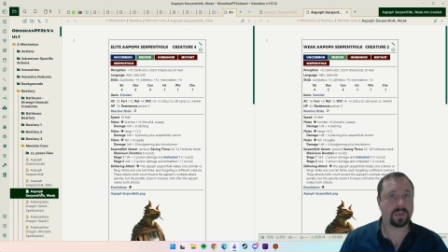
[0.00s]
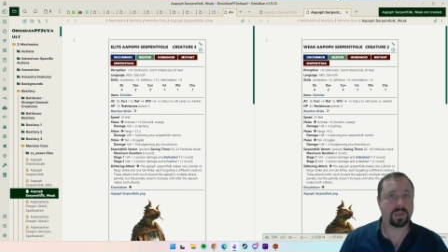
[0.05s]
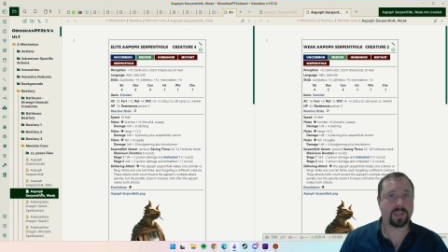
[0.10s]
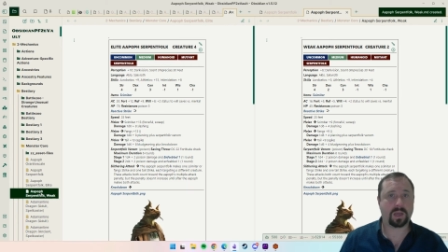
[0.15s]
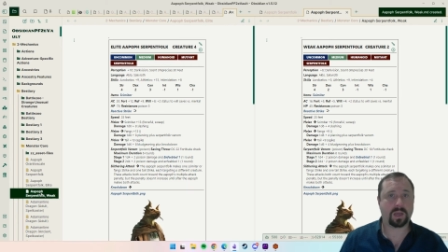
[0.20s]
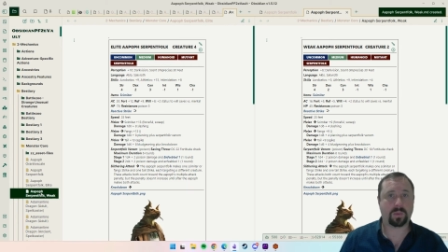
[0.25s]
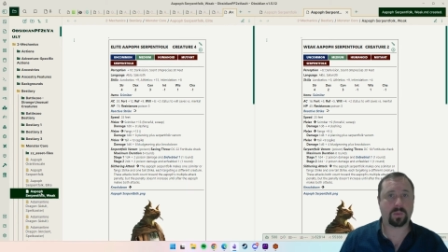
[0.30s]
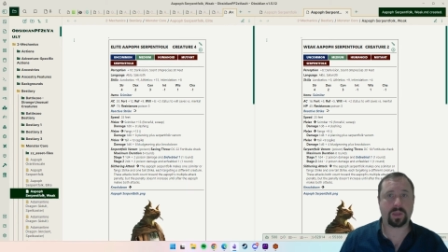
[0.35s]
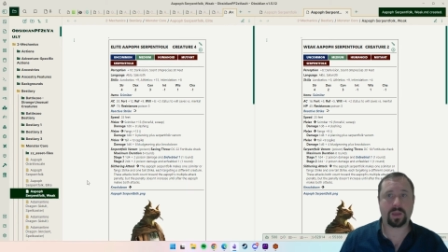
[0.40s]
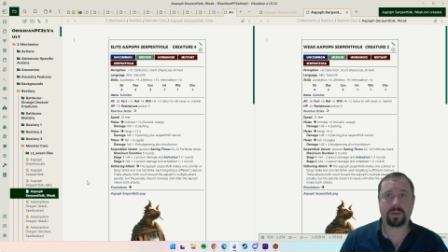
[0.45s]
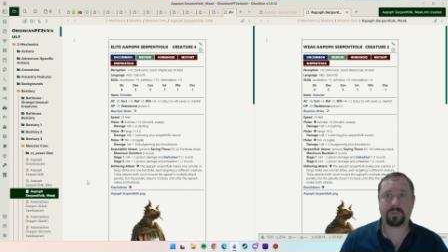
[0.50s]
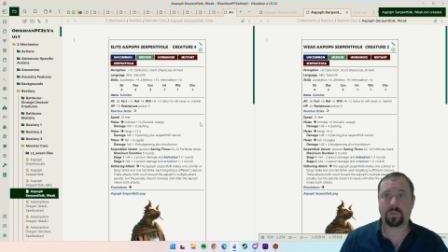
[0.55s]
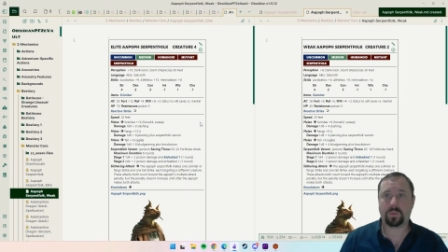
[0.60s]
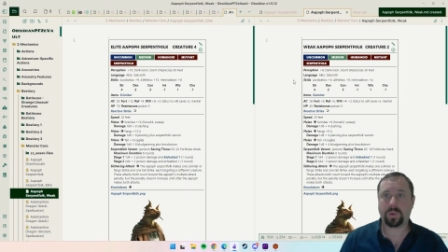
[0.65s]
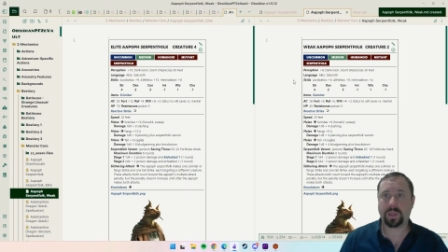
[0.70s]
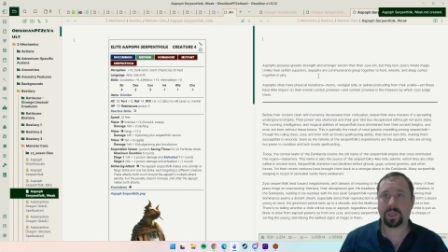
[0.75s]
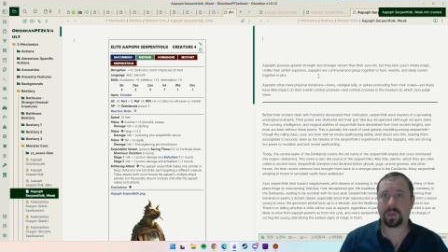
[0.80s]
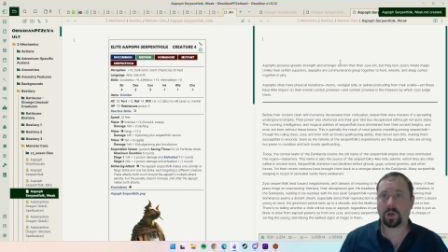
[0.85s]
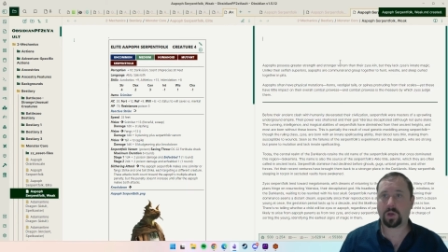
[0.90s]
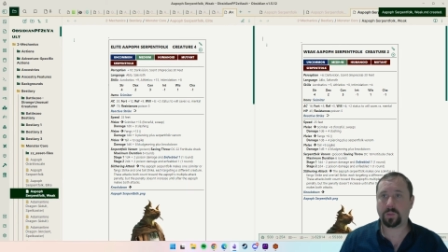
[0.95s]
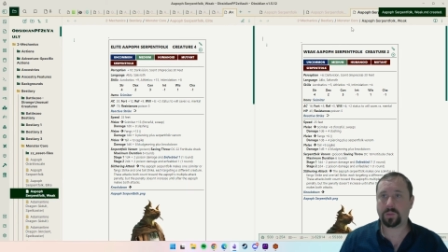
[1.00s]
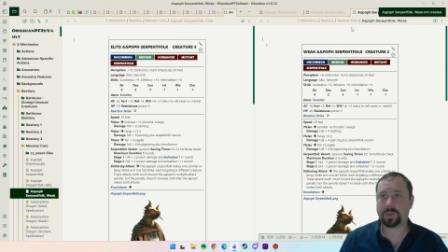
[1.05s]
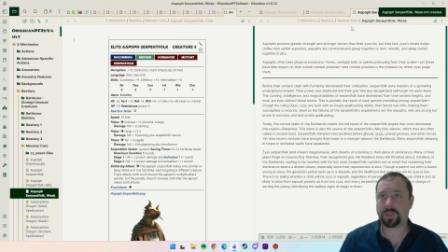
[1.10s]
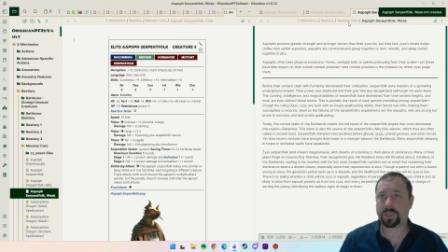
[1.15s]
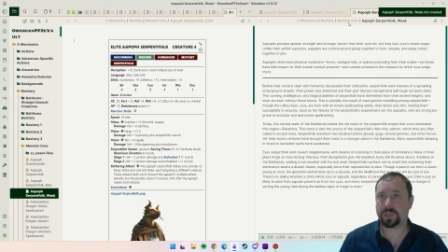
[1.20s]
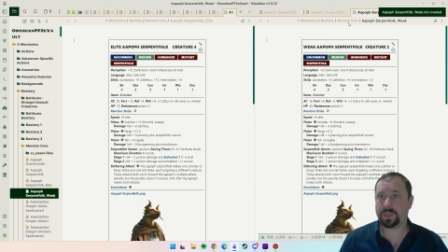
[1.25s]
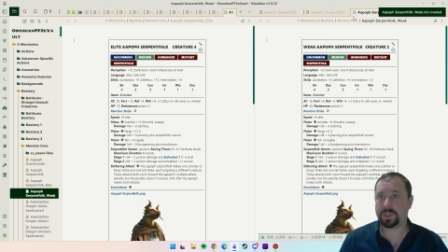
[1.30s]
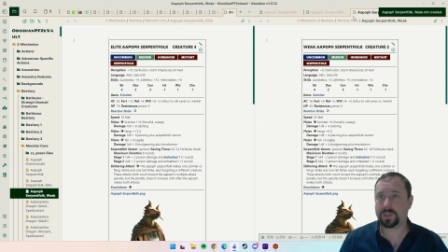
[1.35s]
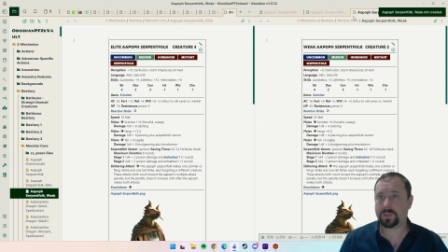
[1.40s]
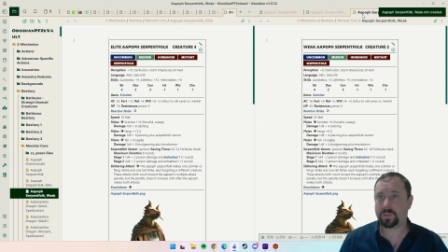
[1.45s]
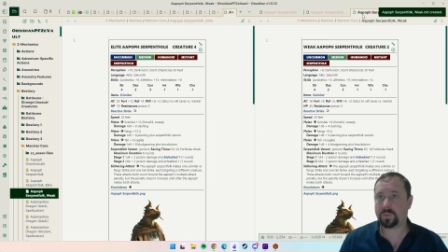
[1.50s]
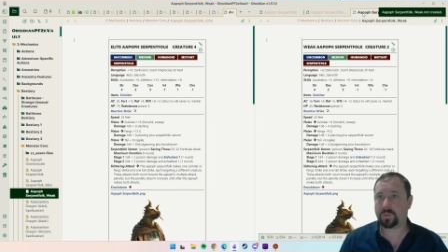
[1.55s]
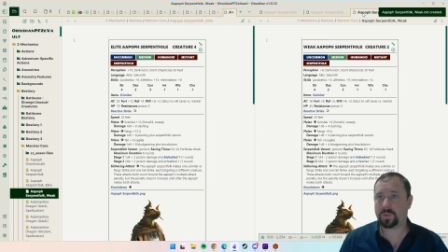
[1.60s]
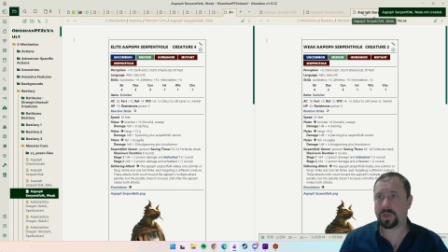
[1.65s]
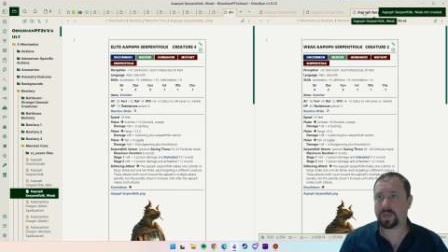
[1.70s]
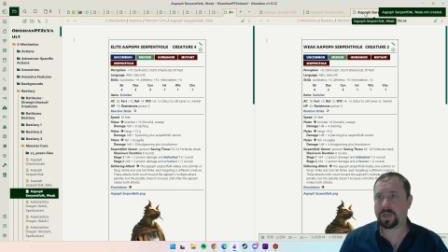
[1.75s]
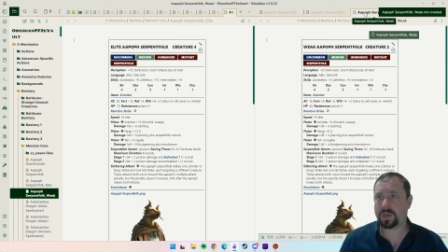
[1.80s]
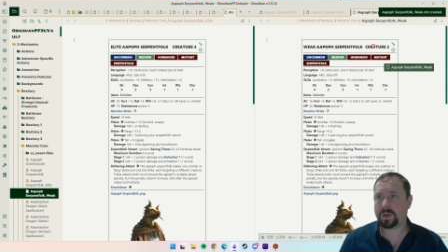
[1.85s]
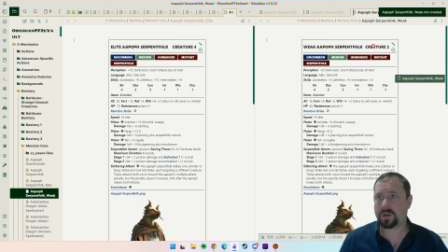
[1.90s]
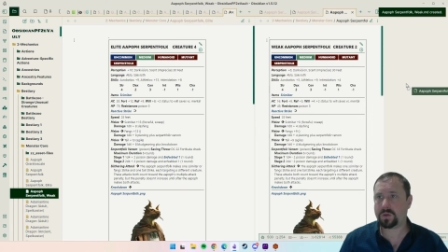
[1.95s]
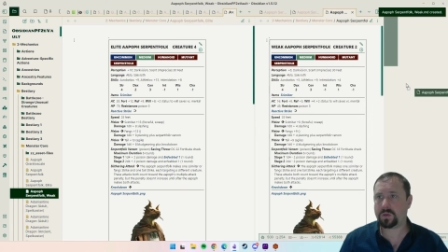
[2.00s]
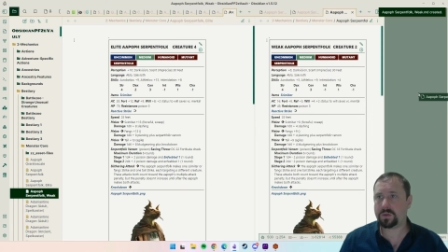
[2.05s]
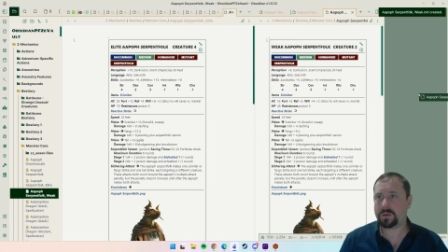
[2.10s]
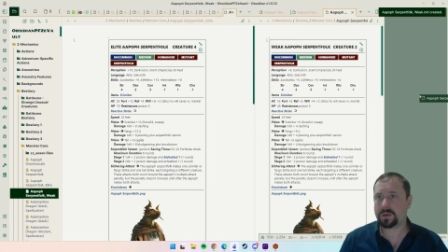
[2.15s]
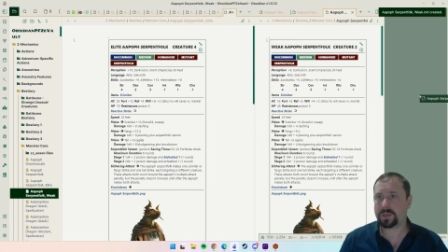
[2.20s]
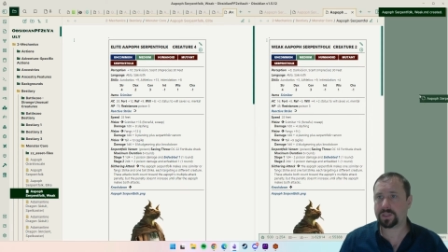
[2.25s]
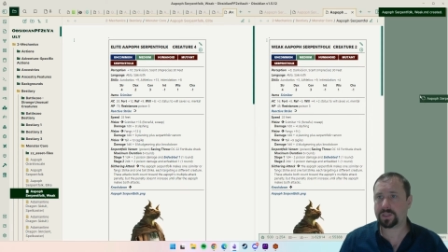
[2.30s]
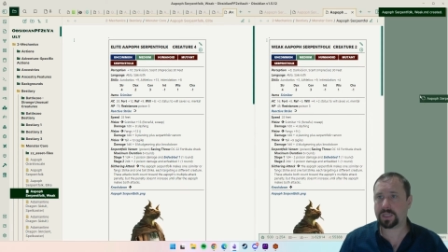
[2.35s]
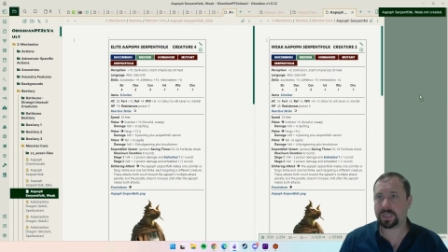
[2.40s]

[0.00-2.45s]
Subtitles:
and now we have a weak option as well.